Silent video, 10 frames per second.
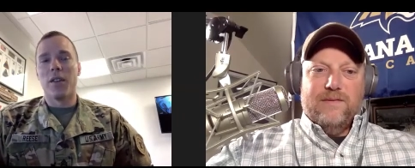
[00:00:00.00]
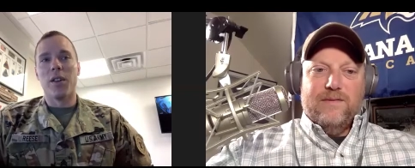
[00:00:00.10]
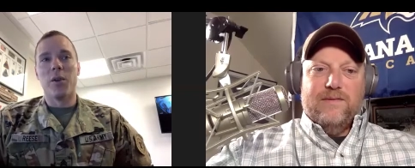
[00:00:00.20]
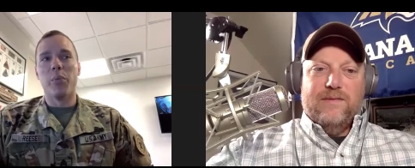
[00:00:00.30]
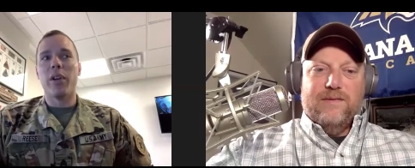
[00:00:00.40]
Speaker 1: for a
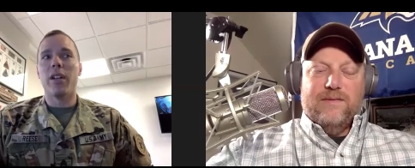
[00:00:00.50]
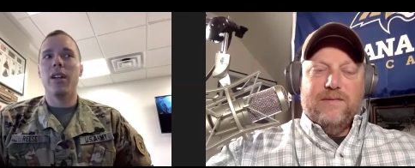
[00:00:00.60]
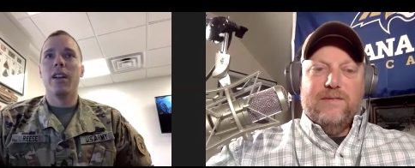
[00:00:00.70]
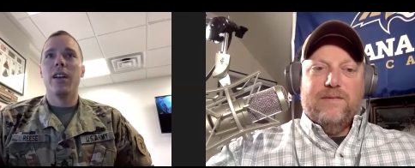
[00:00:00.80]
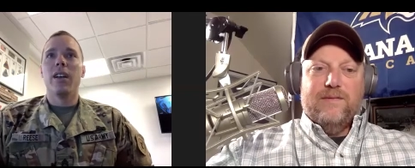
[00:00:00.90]
little bit,
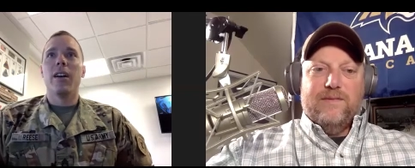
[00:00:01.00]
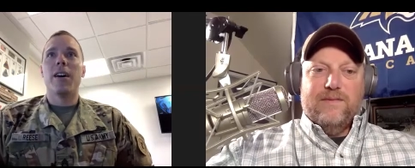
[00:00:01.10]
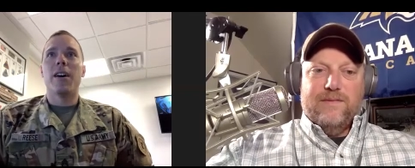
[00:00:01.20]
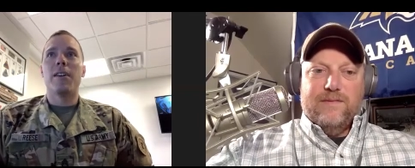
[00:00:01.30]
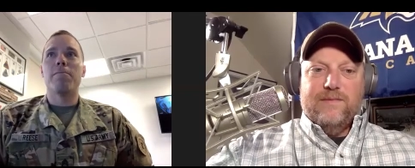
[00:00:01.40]

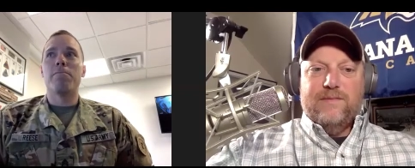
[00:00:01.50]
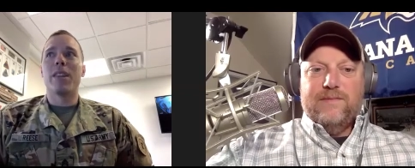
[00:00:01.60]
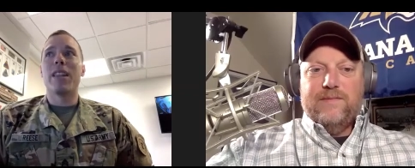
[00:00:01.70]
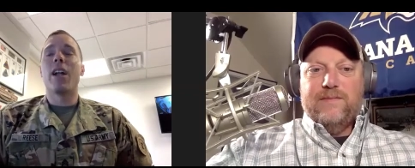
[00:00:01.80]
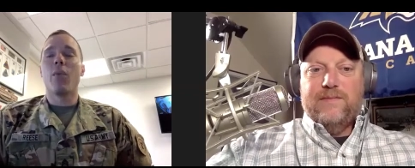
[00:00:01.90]
um, but
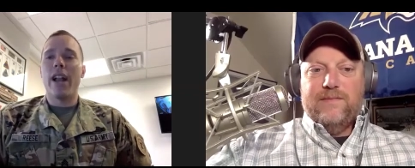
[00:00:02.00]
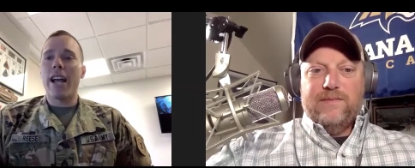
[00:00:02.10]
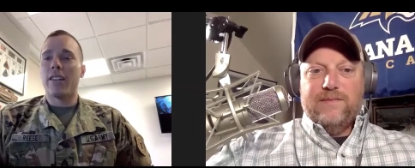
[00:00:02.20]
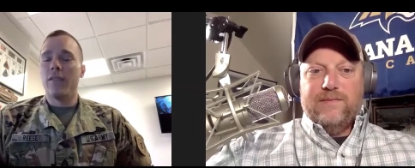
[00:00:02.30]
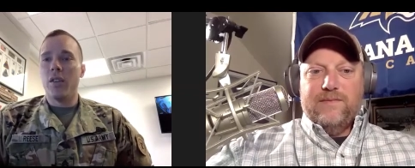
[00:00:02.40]
then I went
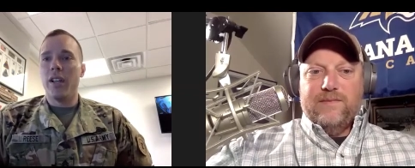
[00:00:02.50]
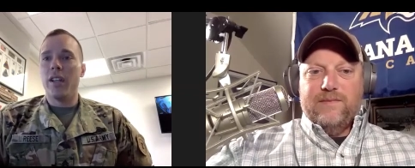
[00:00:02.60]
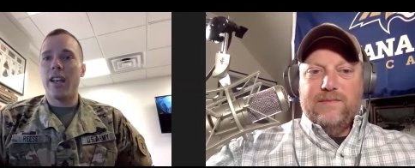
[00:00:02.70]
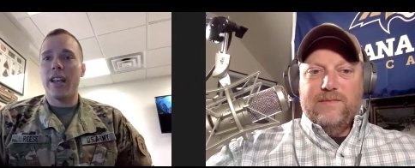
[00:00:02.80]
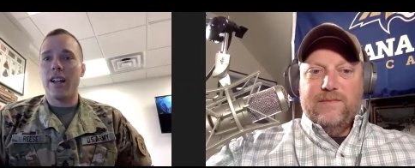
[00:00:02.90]
active
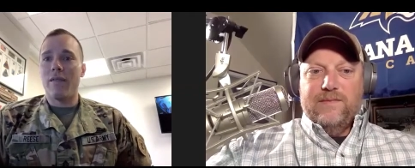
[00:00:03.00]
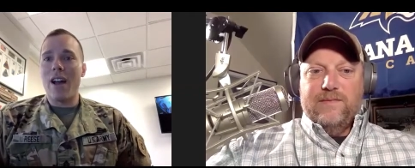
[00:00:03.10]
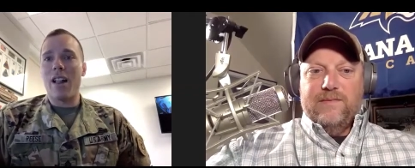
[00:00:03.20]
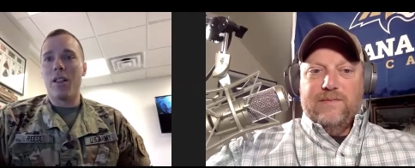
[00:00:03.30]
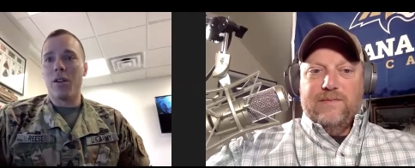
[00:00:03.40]
duty and have
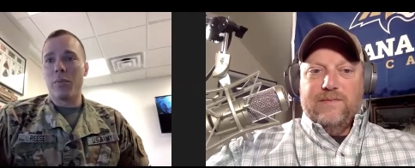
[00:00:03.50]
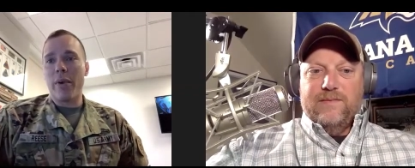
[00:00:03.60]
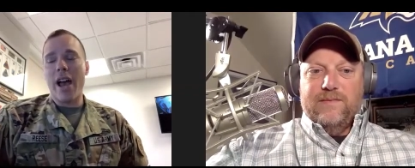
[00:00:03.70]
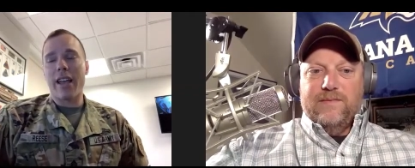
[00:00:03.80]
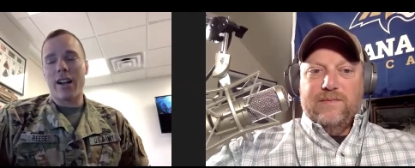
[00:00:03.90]
not looked
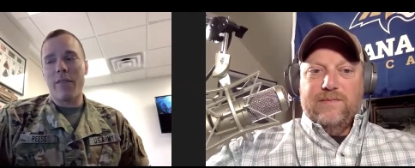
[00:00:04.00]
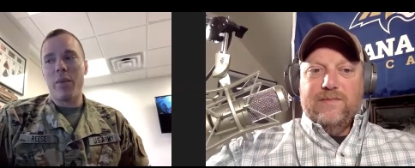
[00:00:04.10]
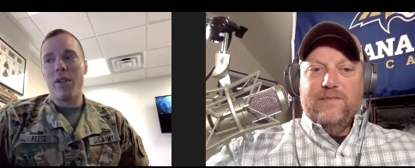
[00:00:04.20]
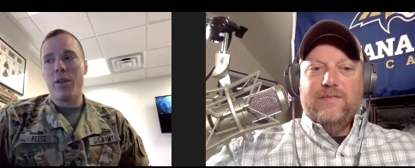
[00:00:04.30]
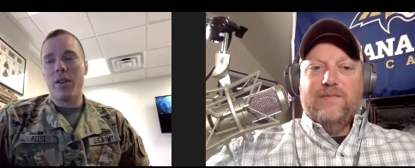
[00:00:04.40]
back, and I've
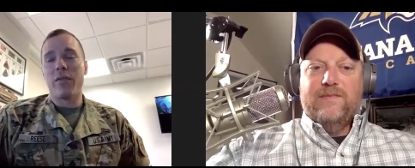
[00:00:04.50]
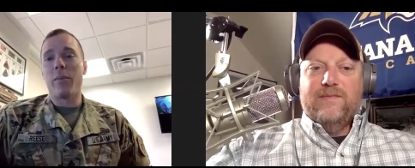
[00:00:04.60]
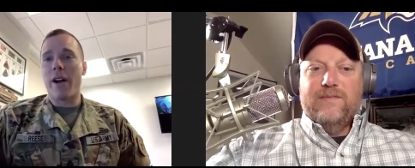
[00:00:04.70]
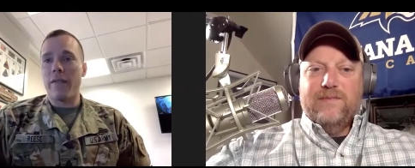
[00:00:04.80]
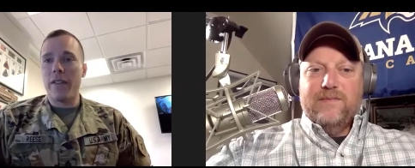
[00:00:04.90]
been doing it for
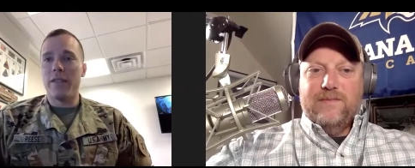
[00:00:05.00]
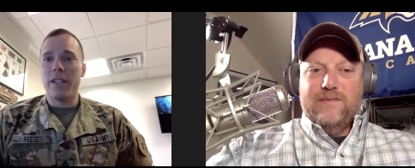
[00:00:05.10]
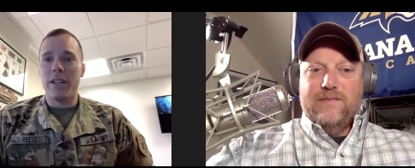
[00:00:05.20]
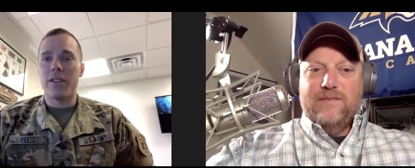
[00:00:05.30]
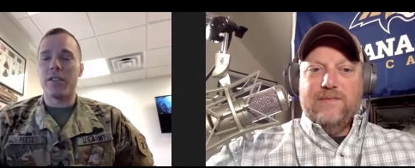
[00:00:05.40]
about
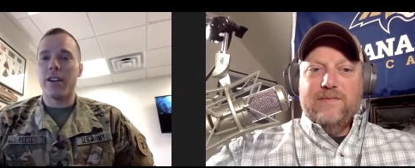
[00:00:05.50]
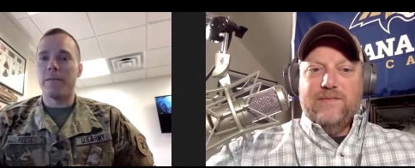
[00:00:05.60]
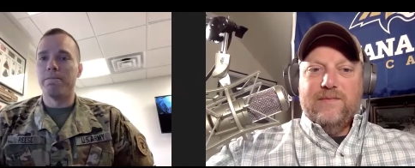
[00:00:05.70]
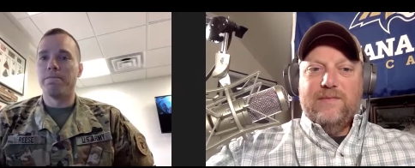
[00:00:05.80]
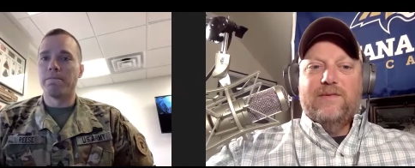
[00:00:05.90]
15 years now.
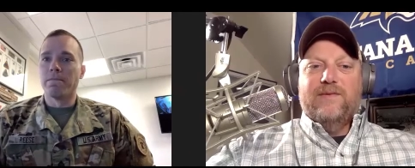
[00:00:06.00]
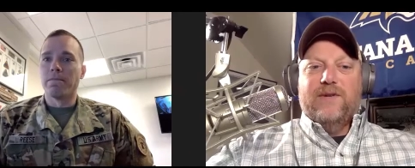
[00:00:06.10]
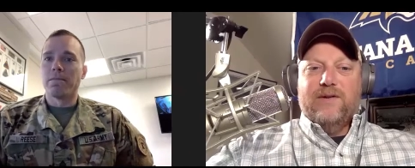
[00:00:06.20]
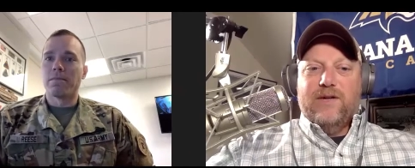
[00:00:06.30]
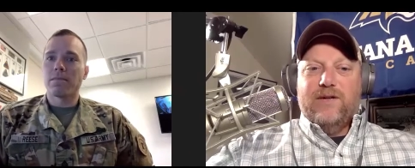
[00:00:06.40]

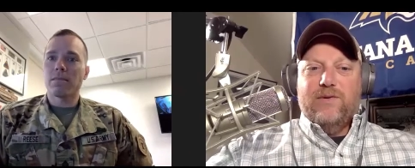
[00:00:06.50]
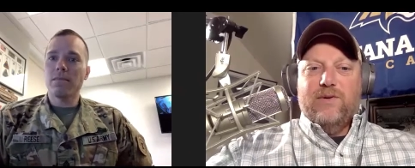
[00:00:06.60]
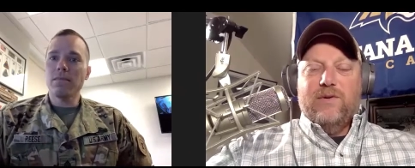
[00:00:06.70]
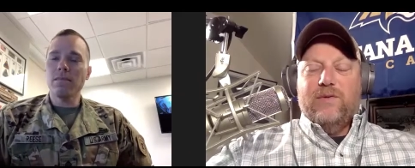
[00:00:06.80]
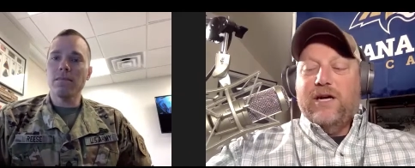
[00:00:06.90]
Speaker 2: Very cool.
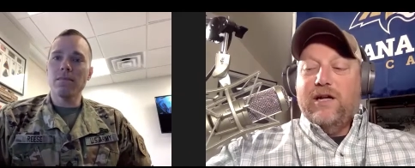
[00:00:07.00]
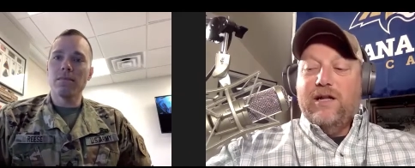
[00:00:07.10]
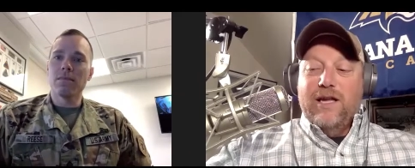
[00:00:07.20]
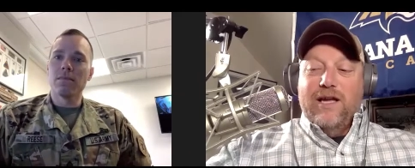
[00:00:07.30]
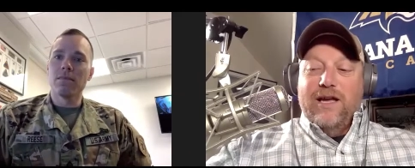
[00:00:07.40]
Well,
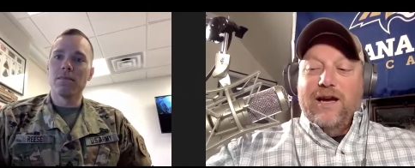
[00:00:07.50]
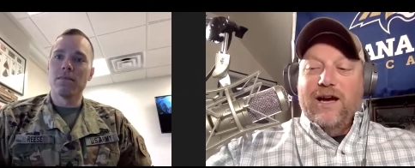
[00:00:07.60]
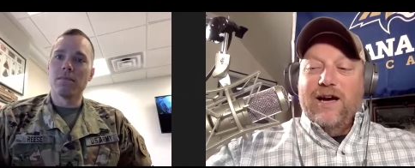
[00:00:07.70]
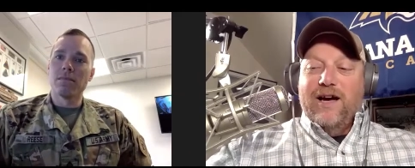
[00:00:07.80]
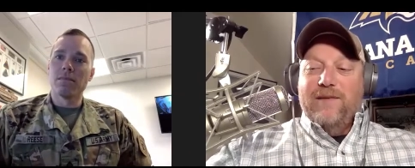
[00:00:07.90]

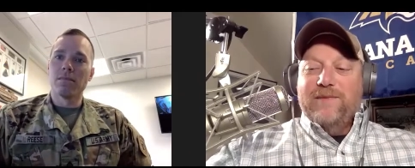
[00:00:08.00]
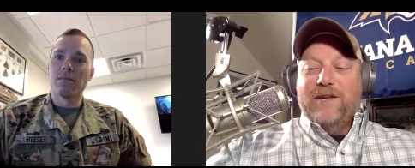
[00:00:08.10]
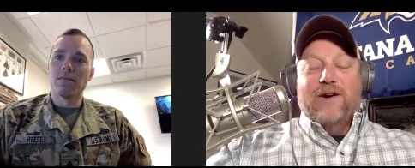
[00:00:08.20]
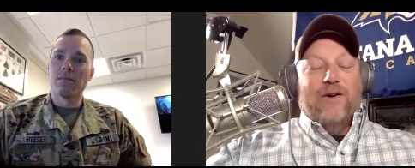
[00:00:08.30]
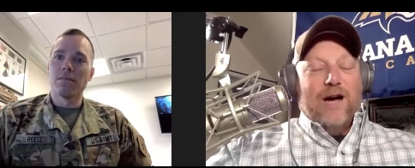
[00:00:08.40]
um, you
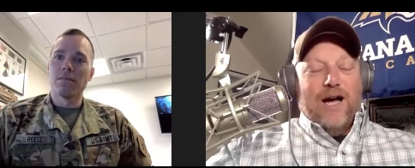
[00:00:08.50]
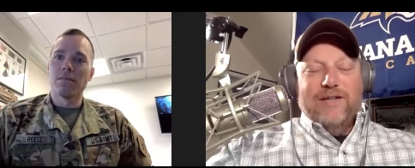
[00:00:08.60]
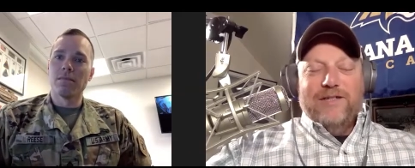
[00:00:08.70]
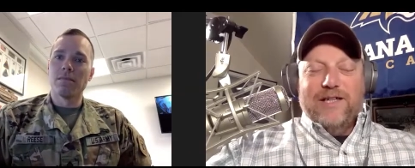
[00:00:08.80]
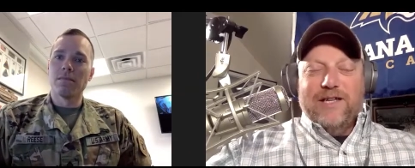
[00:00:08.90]
know, I used
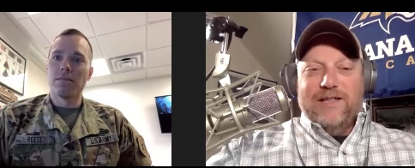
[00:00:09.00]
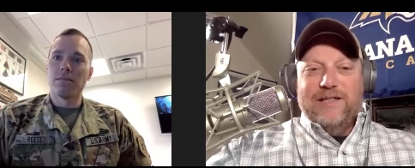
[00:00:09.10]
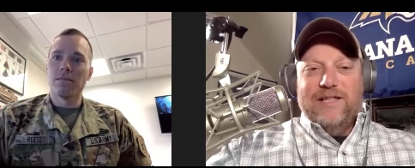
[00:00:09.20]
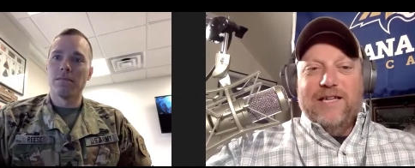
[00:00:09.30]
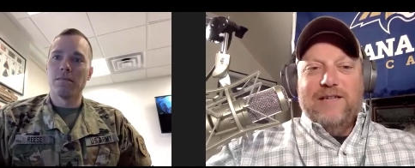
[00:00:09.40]
to get this
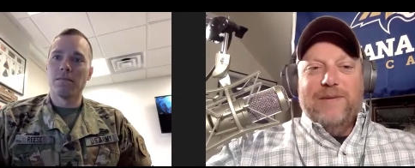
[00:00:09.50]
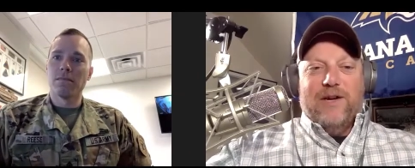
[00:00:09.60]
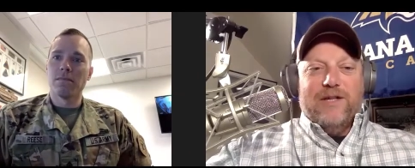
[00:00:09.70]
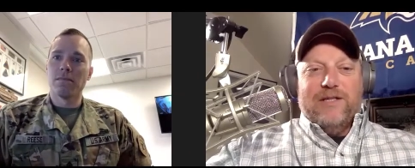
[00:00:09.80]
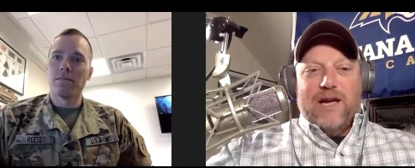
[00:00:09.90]
said to me all the
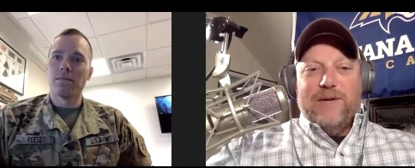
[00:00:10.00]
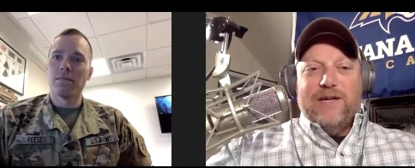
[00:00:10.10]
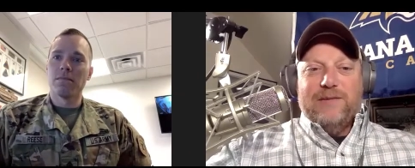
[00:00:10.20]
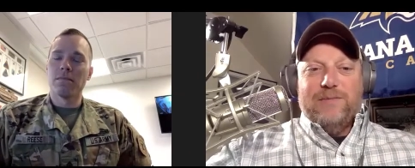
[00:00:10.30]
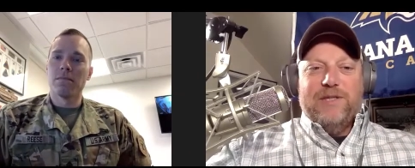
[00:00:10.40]
time when I was a
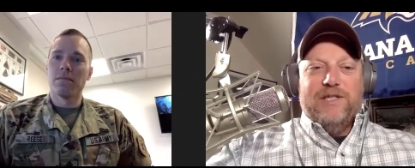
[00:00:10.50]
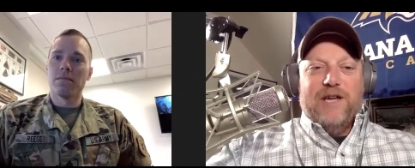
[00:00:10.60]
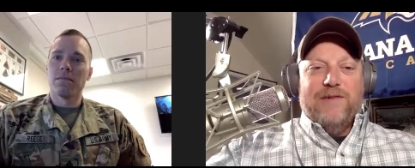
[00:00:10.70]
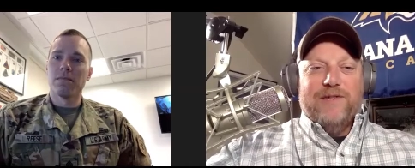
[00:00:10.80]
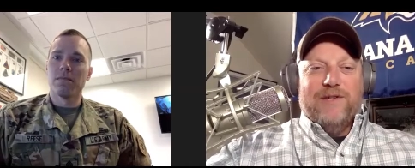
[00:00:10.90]
police
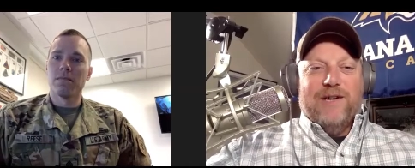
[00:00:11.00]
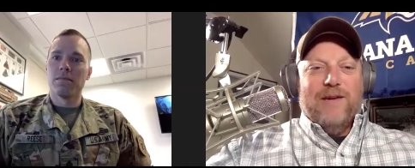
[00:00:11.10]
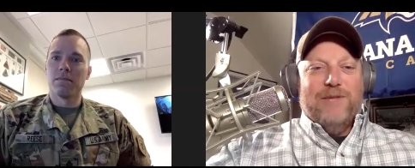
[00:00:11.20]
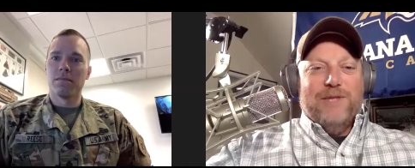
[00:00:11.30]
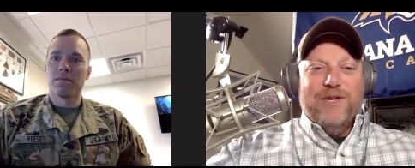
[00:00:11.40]
officer, and I'm
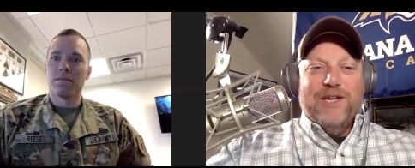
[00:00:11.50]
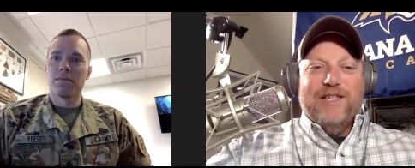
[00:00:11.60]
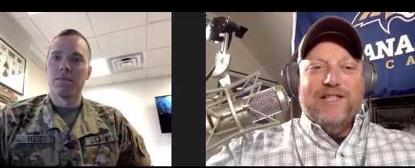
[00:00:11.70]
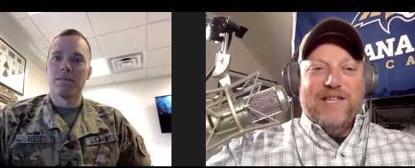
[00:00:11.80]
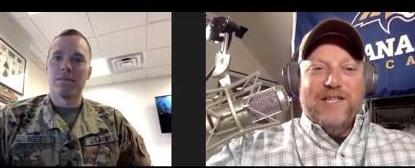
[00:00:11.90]
sure you get it said